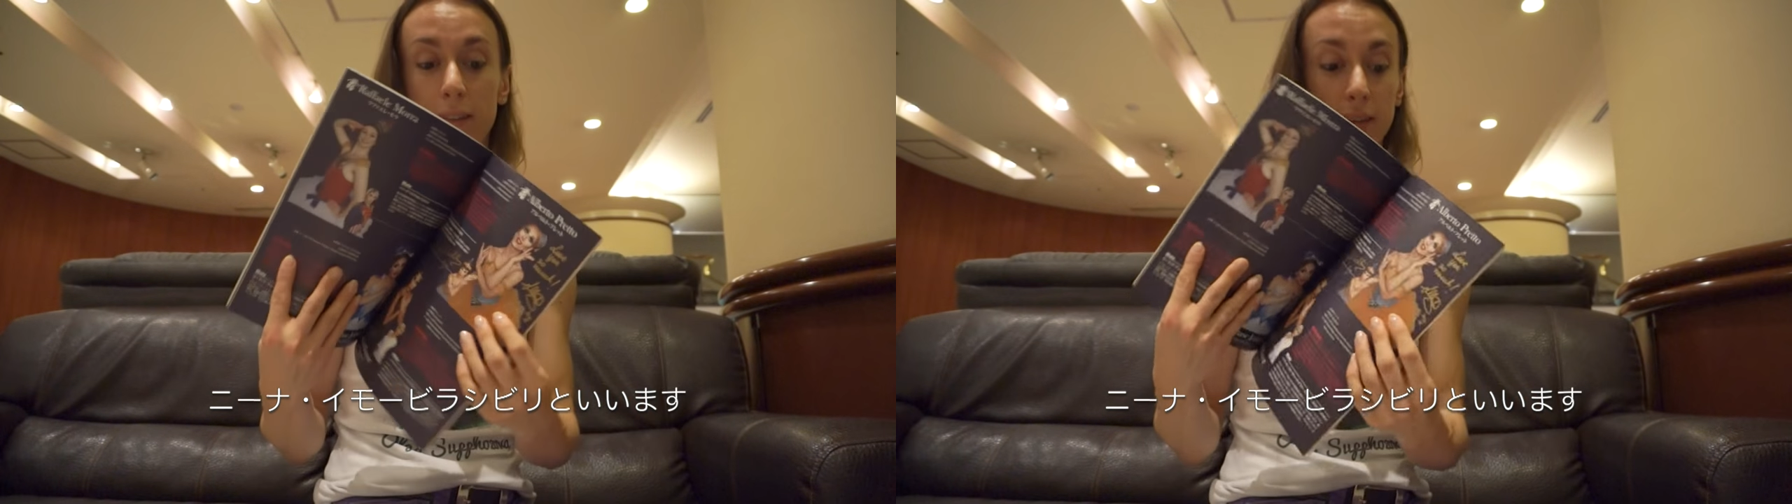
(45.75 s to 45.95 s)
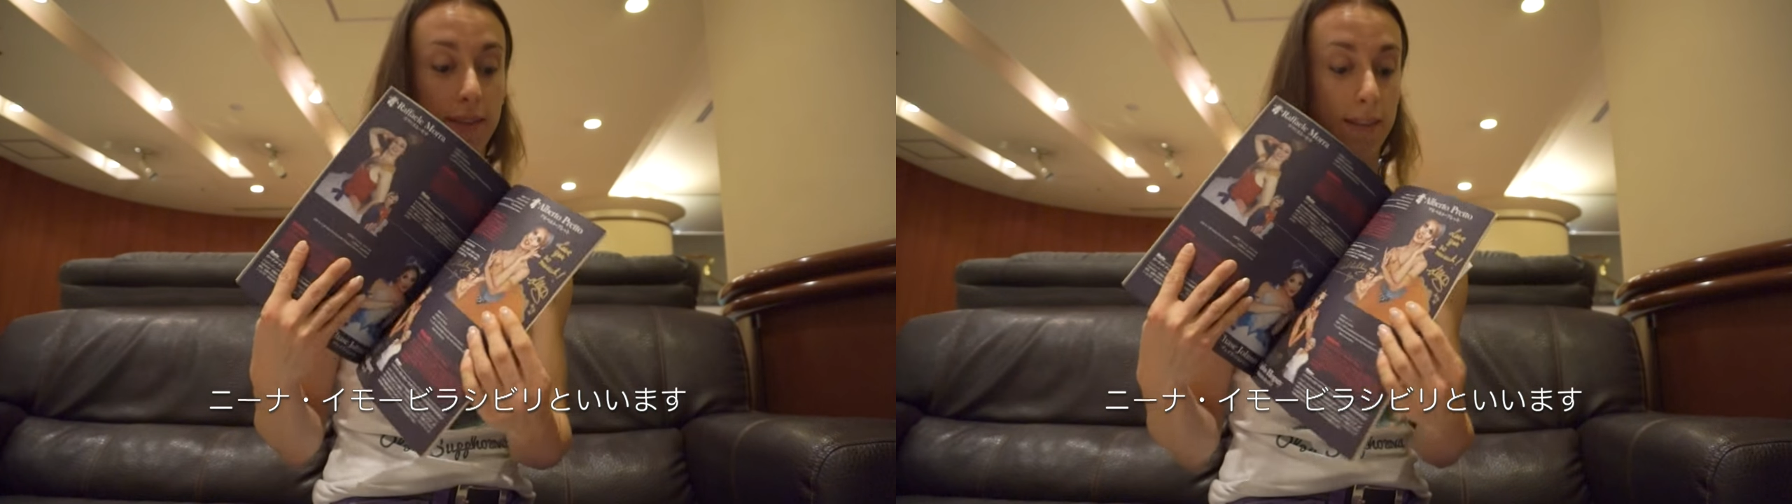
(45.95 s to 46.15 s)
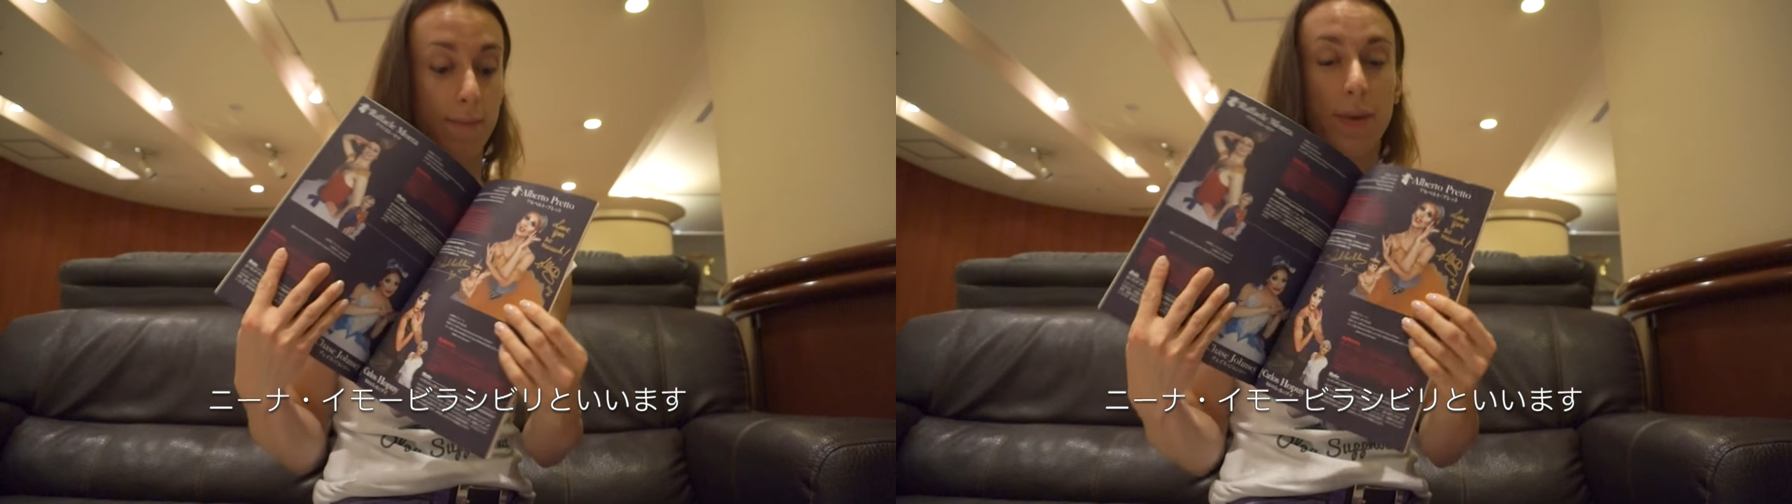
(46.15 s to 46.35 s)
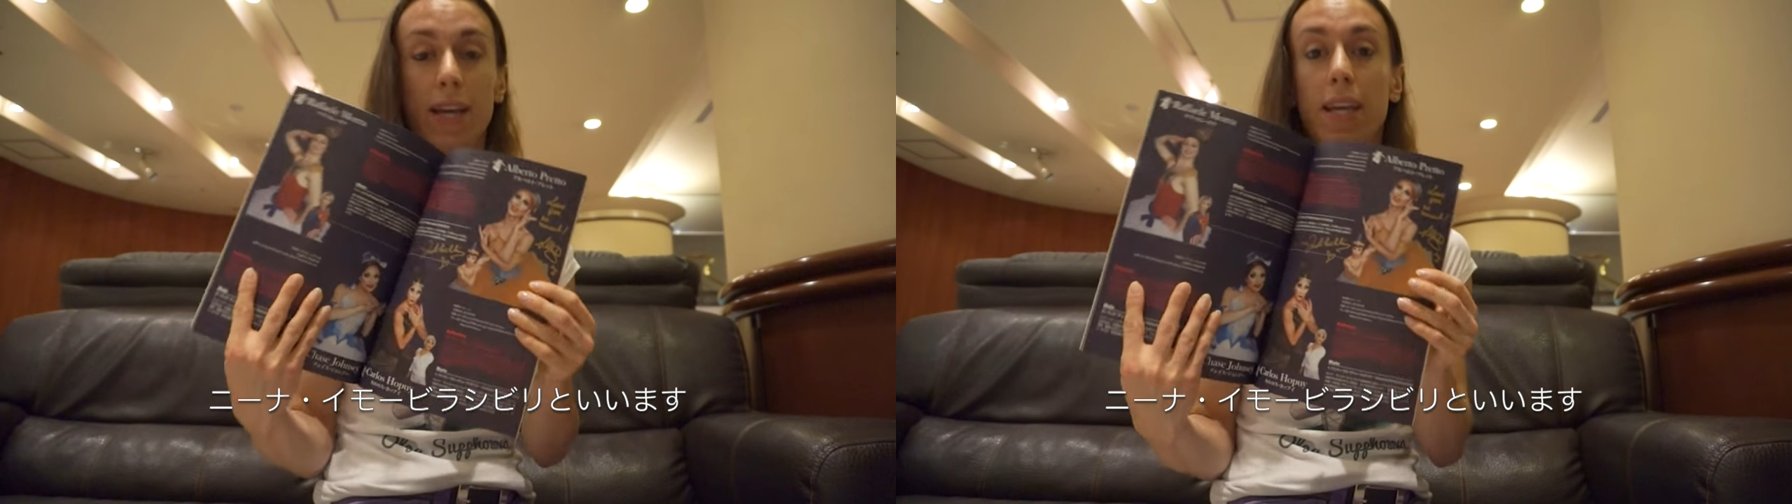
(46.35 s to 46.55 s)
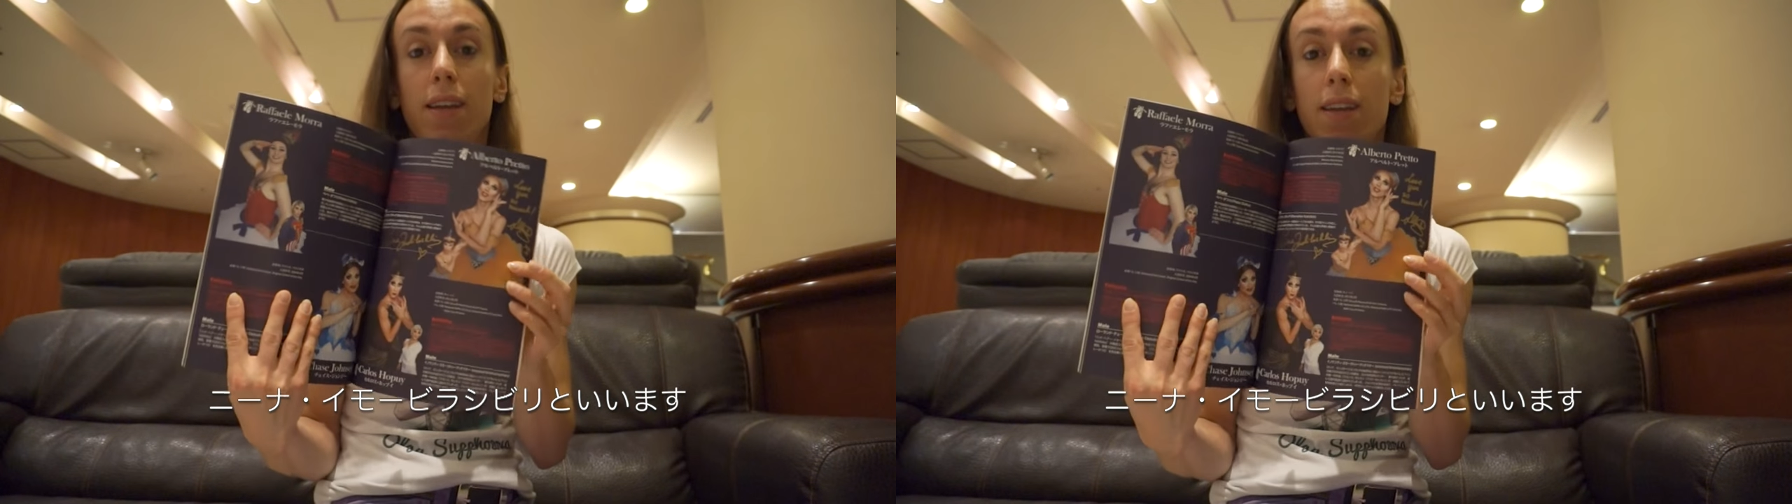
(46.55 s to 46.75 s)
This is
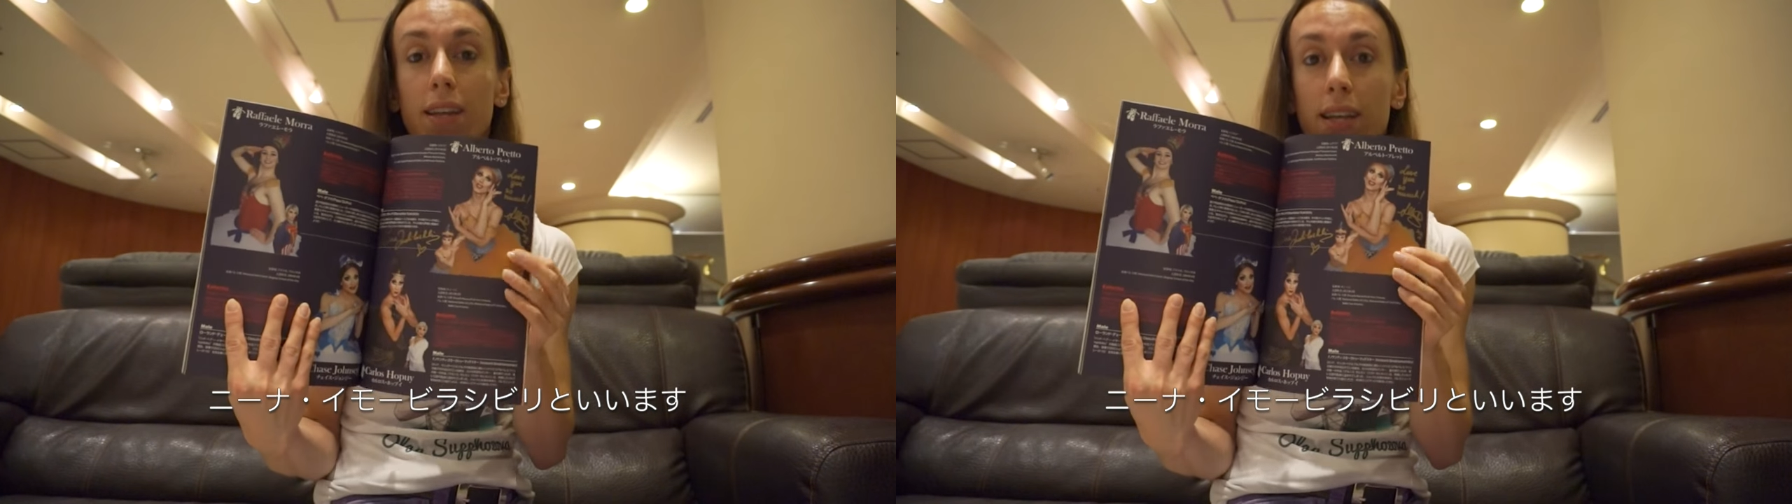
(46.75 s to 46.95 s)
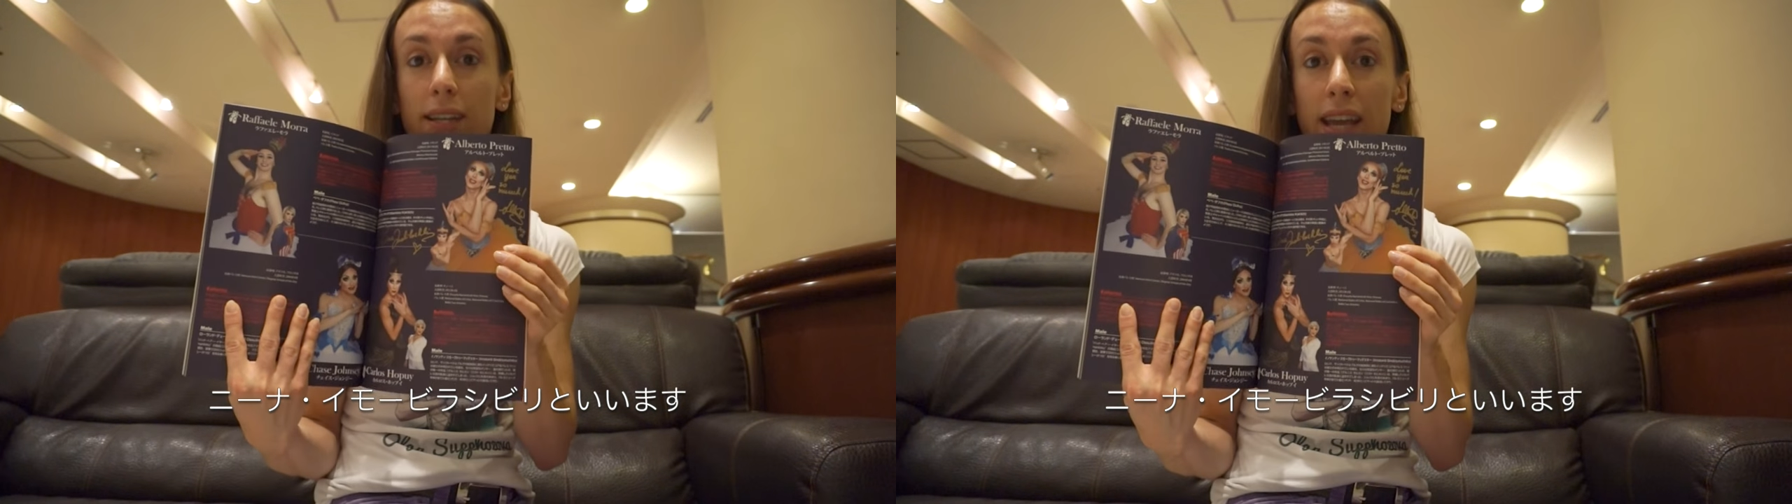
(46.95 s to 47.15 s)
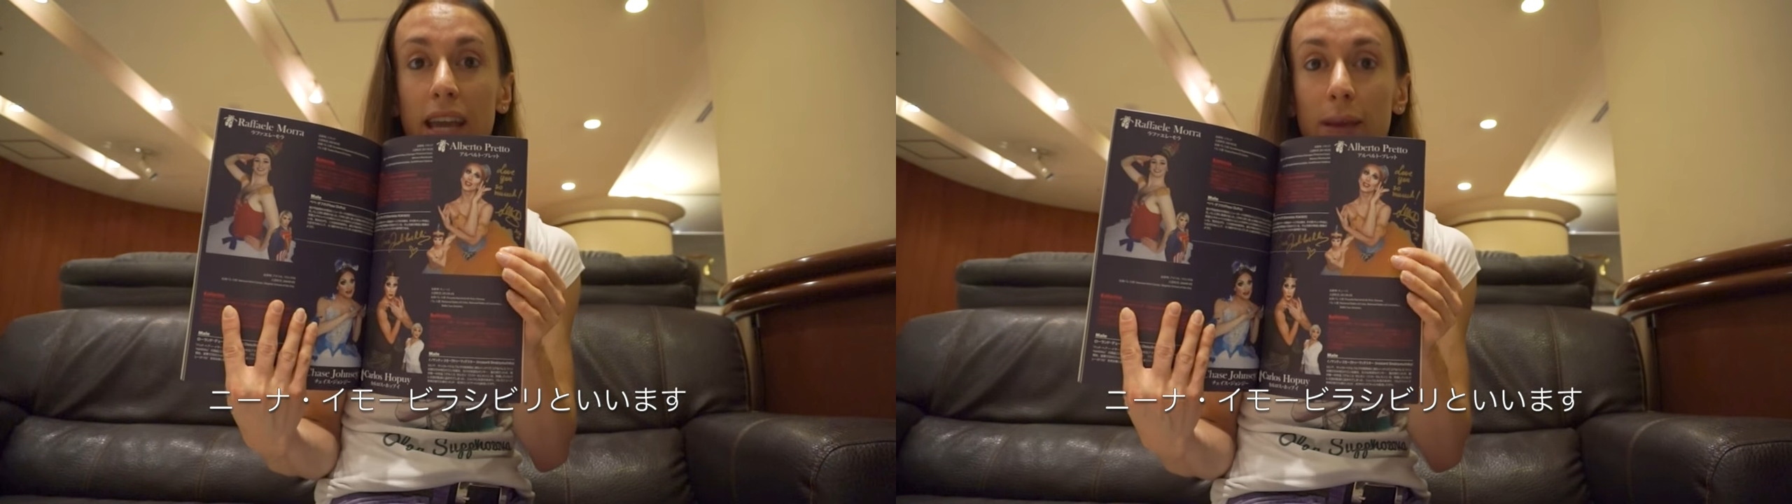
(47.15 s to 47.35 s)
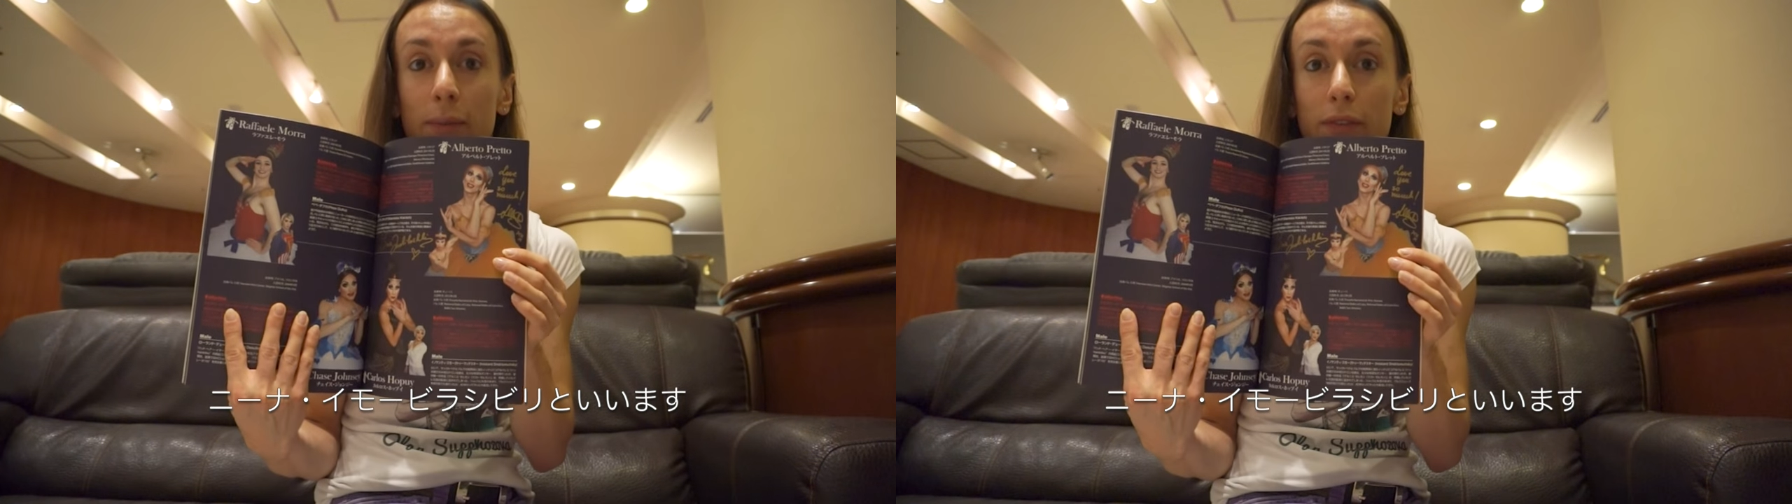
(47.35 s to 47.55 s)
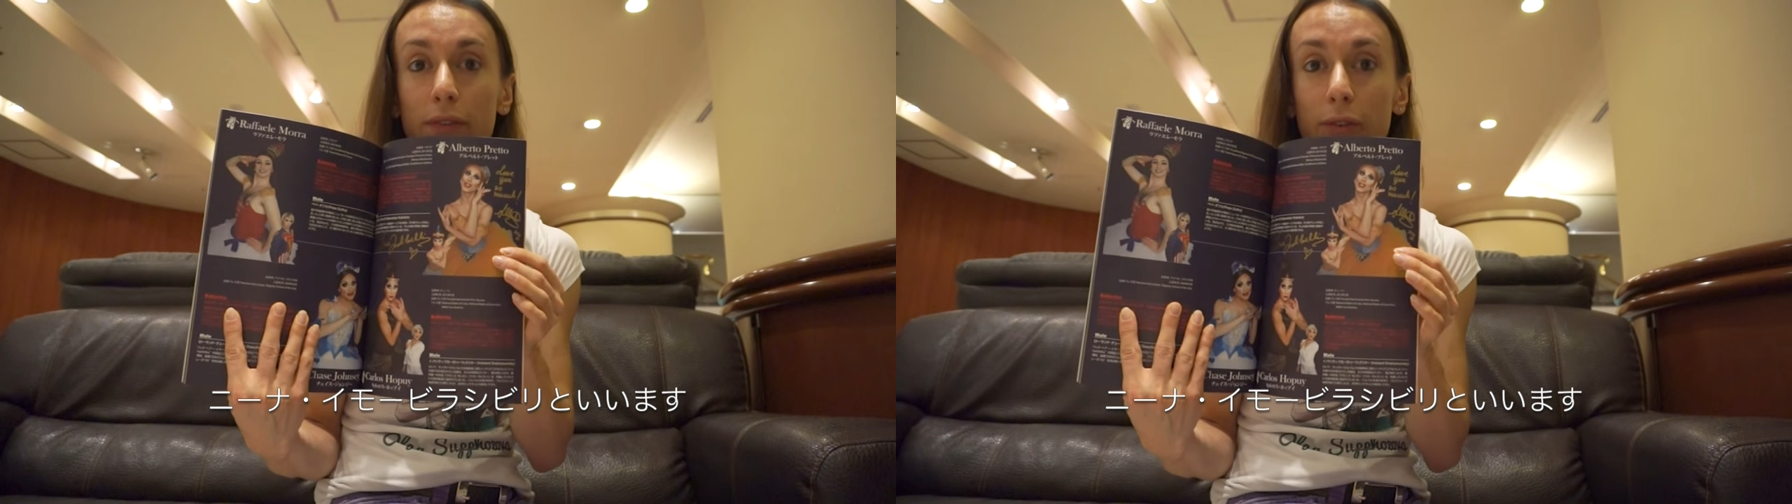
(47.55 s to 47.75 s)
my name